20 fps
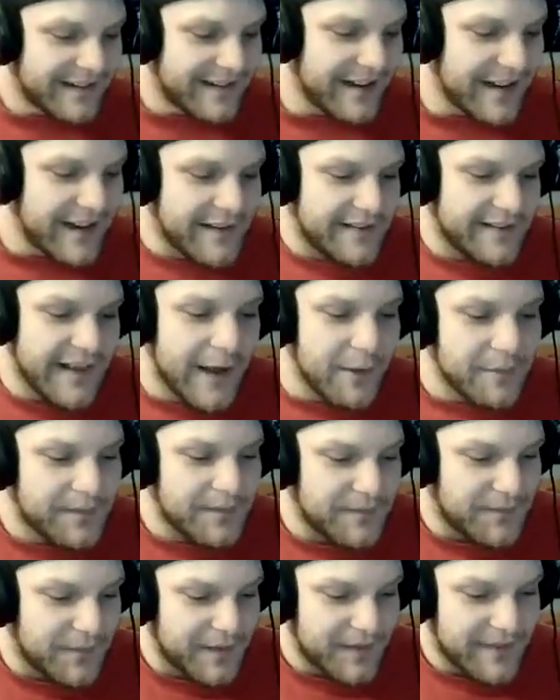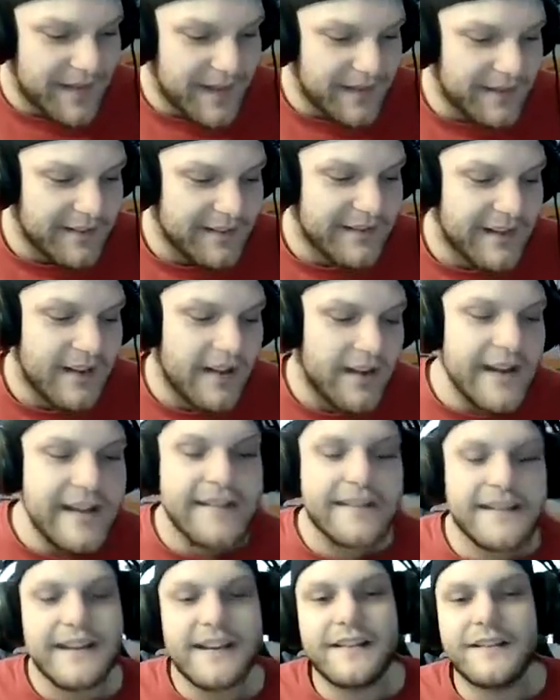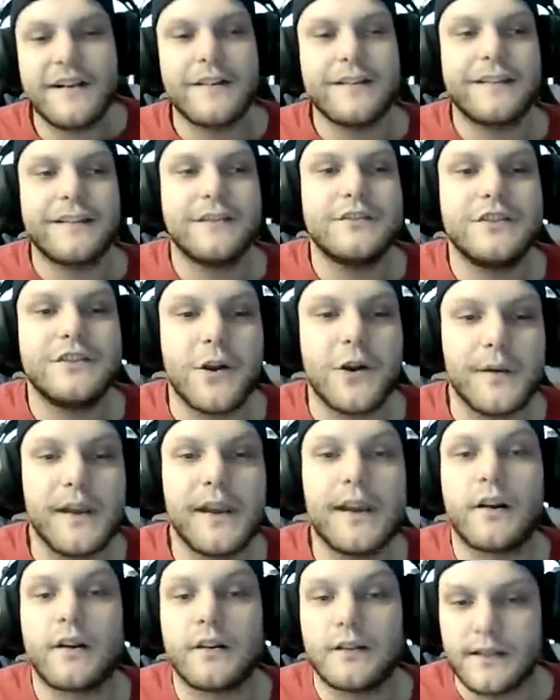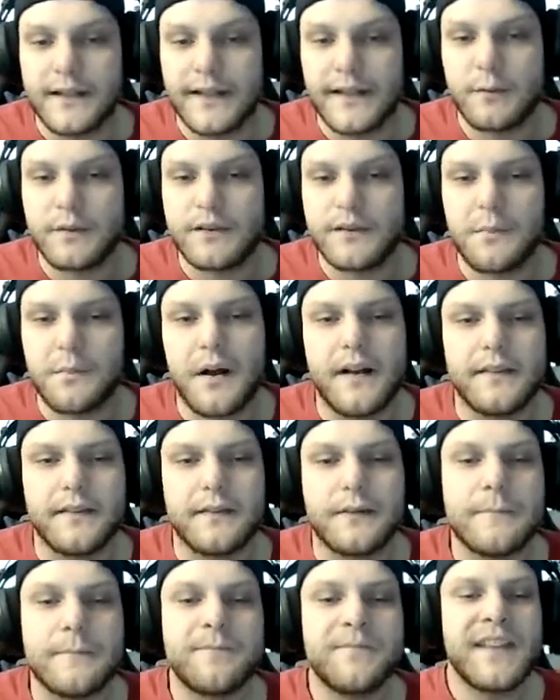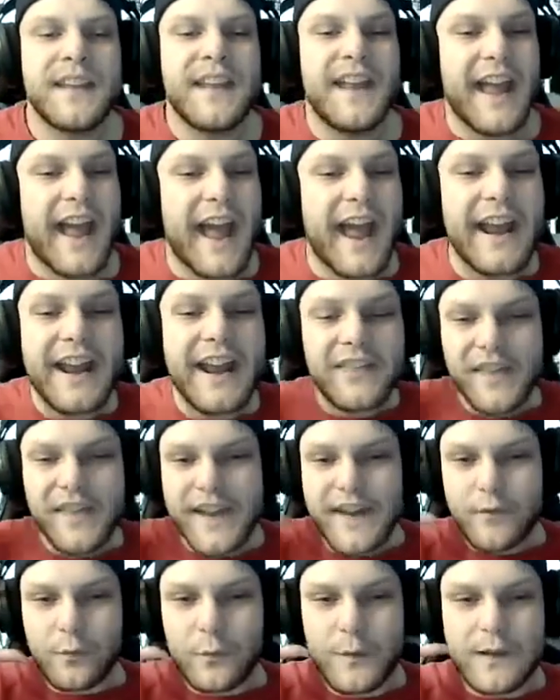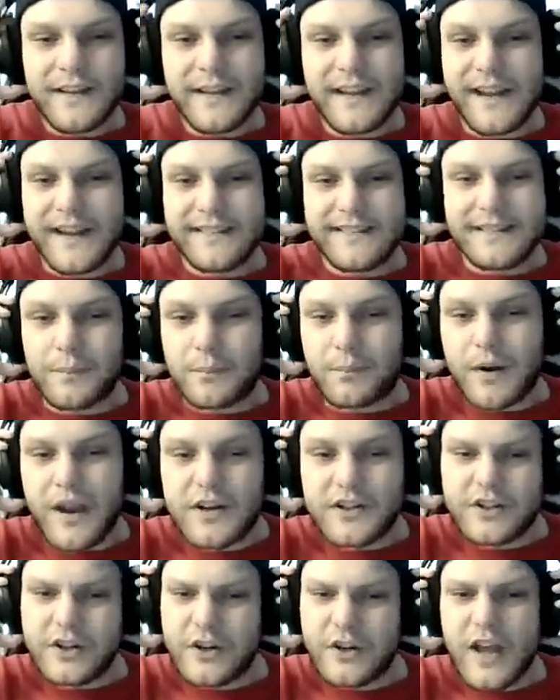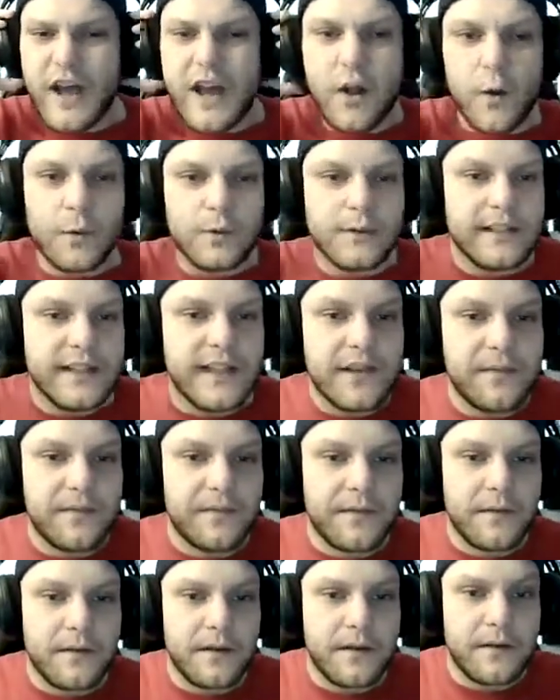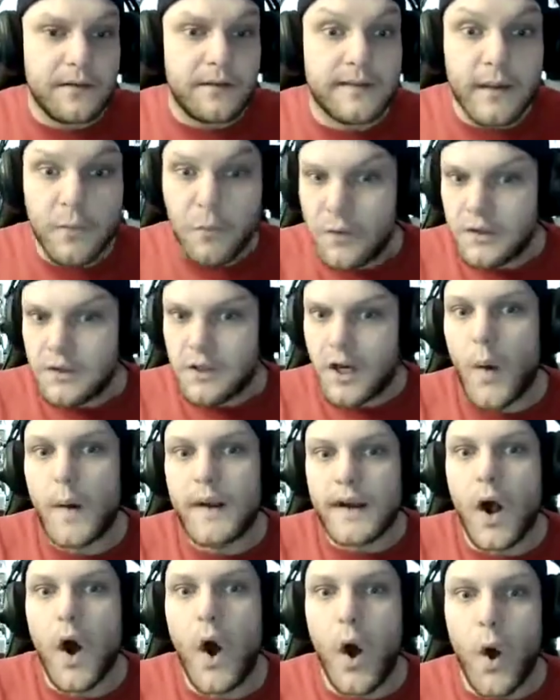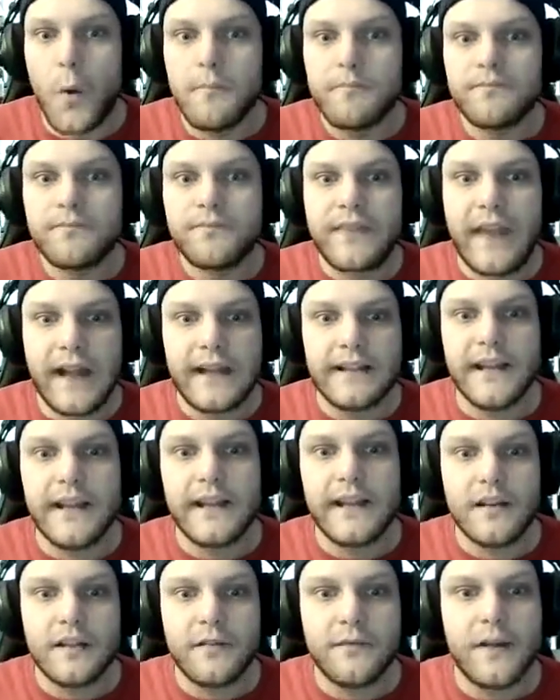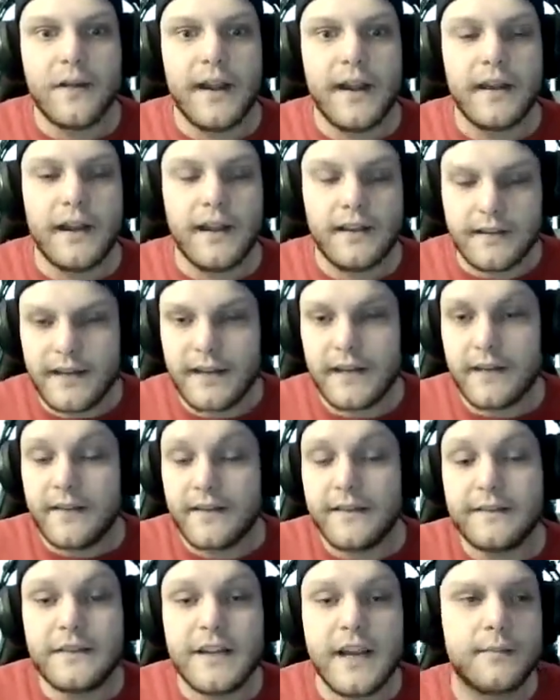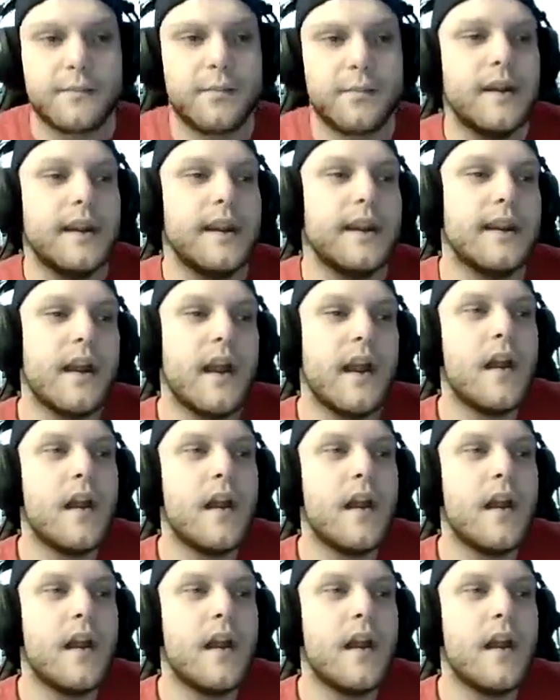So that was a fun thing to see. Easy is also choking early with the puzzle. And I think really it's the pressure not only of someone going home at the end of the fight, at the end of this checkpoint,